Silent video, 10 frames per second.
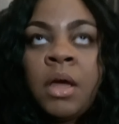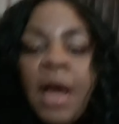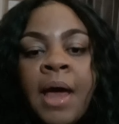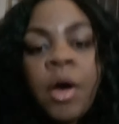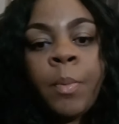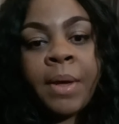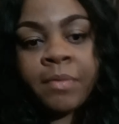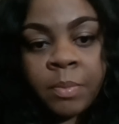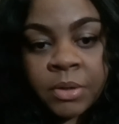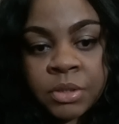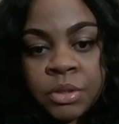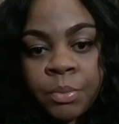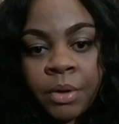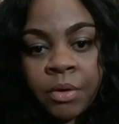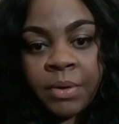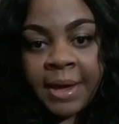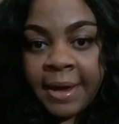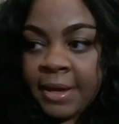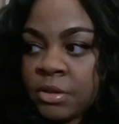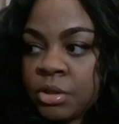I hope everyone's doing
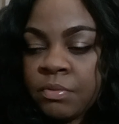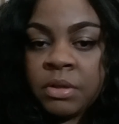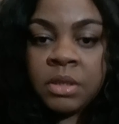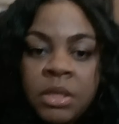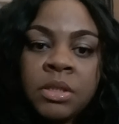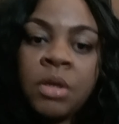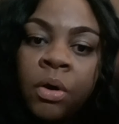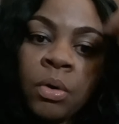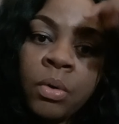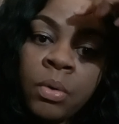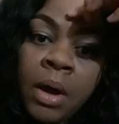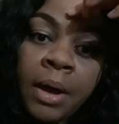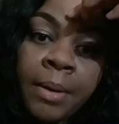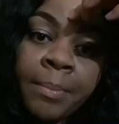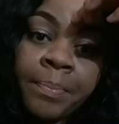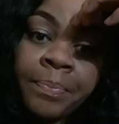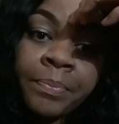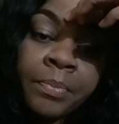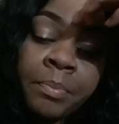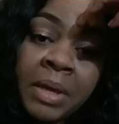okay during this whole um,
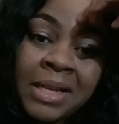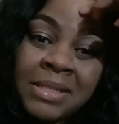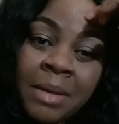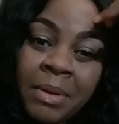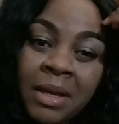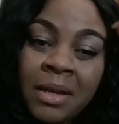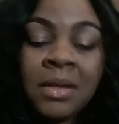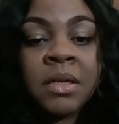pandemic.